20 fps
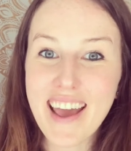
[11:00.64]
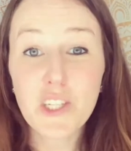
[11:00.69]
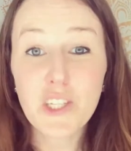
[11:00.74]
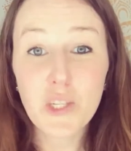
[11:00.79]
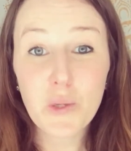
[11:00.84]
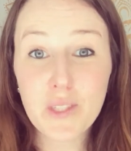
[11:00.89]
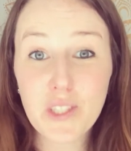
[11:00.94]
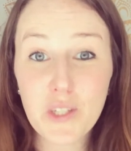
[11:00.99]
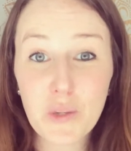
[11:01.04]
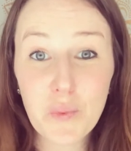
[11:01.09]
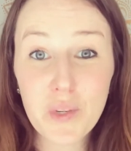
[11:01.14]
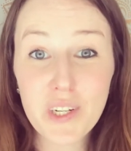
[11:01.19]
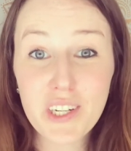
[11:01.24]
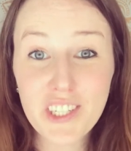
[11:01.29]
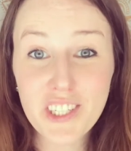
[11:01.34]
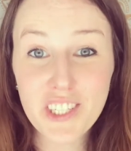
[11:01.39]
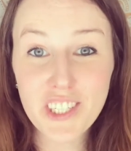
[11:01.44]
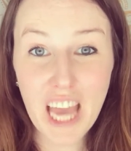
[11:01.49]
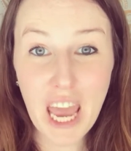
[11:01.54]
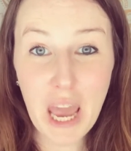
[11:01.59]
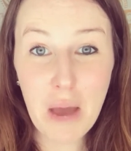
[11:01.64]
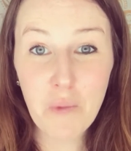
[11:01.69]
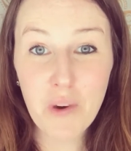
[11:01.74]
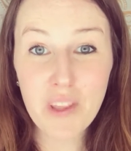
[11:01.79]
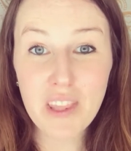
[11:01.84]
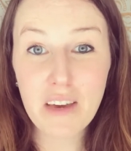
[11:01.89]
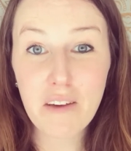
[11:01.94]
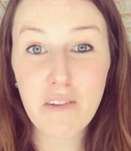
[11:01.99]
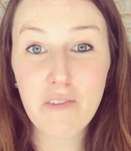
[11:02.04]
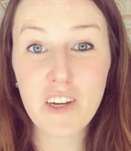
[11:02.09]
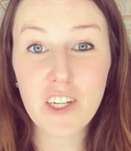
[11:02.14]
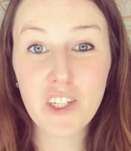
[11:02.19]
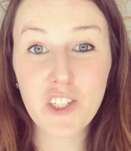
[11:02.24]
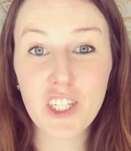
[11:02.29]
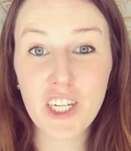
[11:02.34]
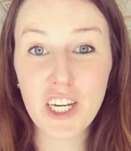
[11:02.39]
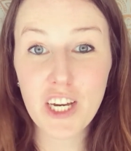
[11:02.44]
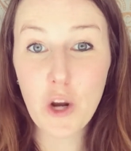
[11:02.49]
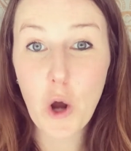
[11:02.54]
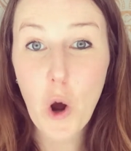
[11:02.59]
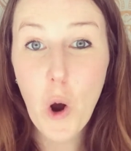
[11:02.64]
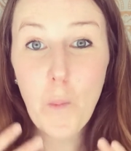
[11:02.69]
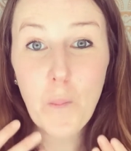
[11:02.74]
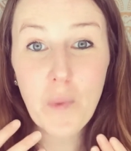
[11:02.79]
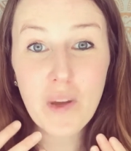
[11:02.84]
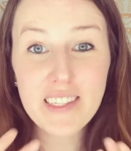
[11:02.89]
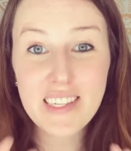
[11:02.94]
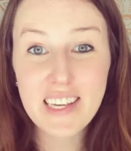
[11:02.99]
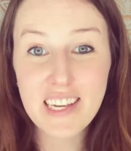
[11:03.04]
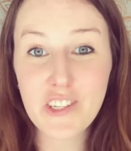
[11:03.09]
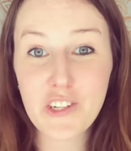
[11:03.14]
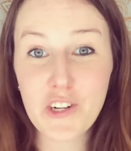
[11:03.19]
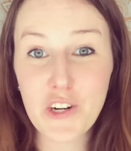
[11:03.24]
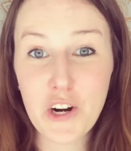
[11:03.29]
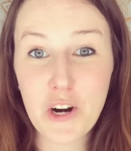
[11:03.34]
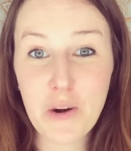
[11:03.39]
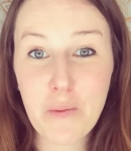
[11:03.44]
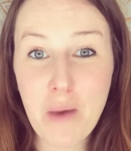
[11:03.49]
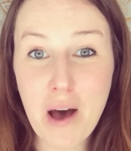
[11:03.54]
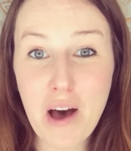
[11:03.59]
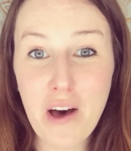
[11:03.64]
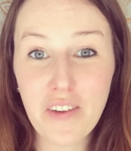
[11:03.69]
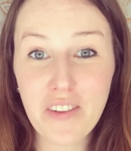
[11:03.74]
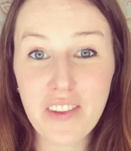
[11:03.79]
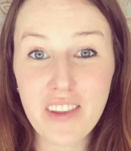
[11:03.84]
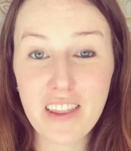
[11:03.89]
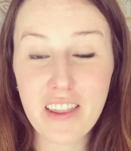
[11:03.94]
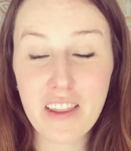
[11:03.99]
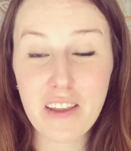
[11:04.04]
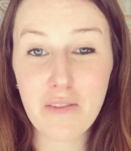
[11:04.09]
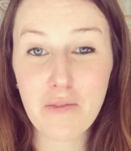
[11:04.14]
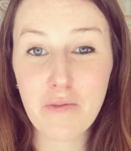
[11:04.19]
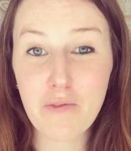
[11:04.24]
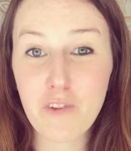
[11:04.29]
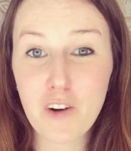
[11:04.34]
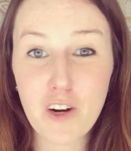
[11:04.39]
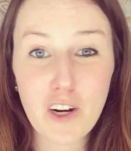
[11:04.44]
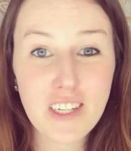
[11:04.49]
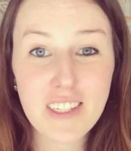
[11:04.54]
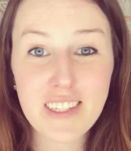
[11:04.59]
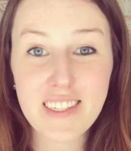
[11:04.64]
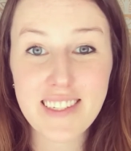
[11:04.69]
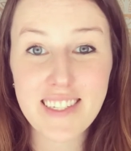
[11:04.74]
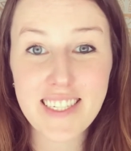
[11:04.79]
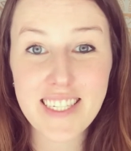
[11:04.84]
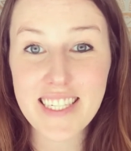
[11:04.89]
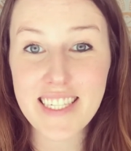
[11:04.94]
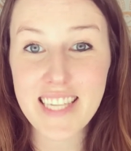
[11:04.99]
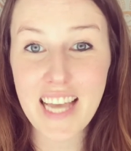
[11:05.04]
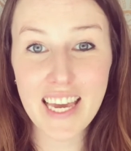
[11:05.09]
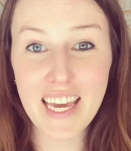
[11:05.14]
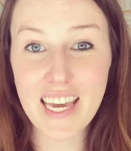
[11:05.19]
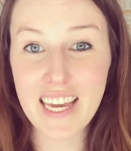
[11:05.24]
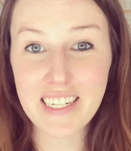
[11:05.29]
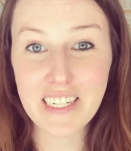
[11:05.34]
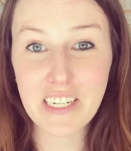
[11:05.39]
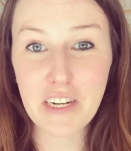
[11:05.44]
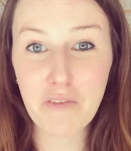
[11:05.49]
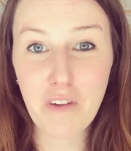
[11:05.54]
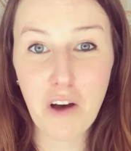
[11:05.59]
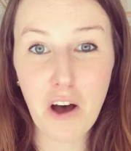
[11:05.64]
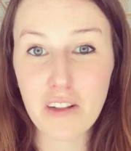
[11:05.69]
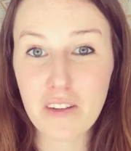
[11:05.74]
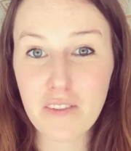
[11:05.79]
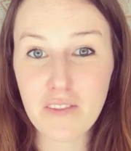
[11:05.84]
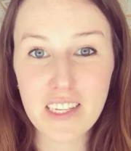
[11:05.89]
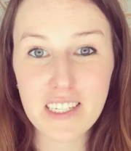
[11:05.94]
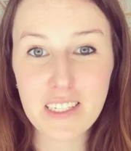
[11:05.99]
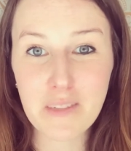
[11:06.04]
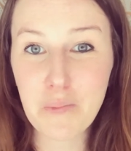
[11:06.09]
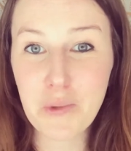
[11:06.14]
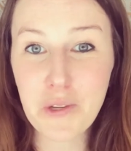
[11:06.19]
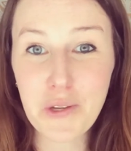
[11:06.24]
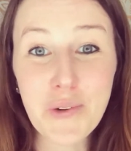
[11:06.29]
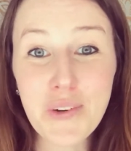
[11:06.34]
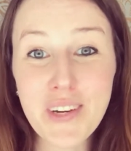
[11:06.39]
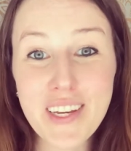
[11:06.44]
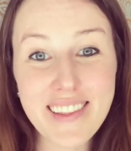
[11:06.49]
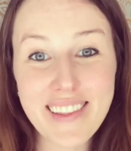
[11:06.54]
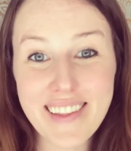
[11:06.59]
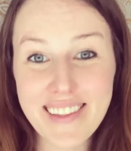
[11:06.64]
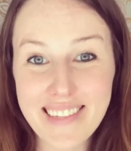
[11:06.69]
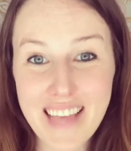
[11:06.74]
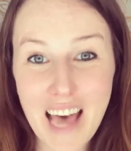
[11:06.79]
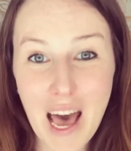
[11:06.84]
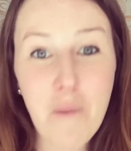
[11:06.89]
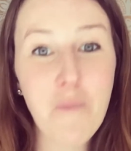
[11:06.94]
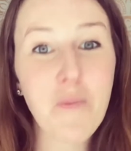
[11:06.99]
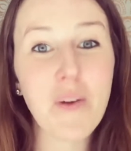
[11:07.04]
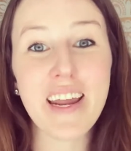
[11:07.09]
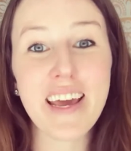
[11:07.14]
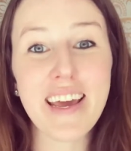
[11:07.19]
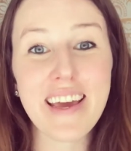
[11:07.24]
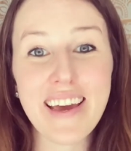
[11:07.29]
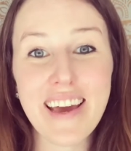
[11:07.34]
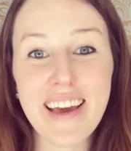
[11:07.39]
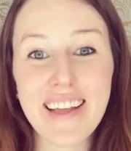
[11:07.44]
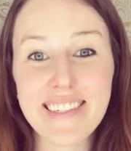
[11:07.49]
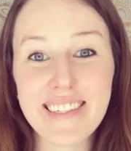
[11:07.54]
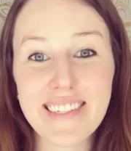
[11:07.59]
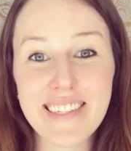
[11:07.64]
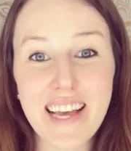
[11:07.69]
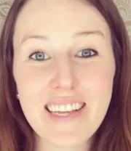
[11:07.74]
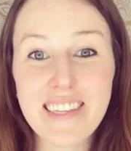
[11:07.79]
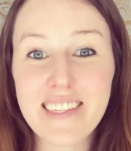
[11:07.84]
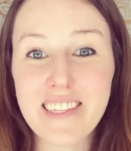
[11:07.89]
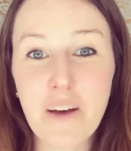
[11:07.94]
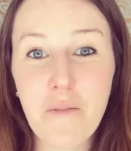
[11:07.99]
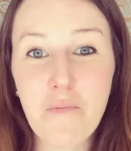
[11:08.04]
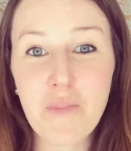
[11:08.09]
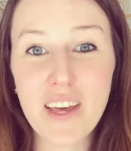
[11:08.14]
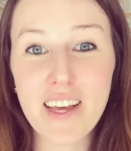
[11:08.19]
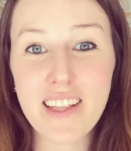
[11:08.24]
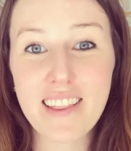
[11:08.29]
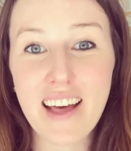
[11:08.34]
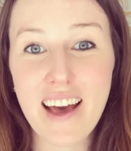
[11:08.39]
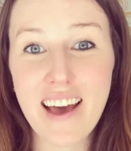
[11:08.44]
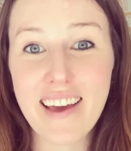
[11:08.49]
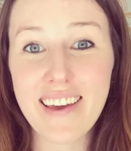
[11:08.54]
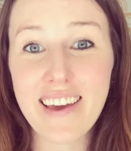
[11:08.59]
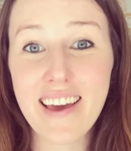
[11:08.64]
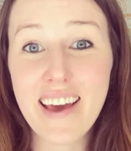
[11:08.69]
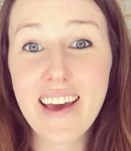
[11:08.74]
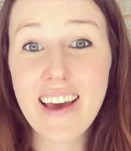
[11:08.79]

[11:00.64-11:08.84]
So it's a real shame when the officiant opens his or her mouth in the first second of all of this beauty that's happening and says something like,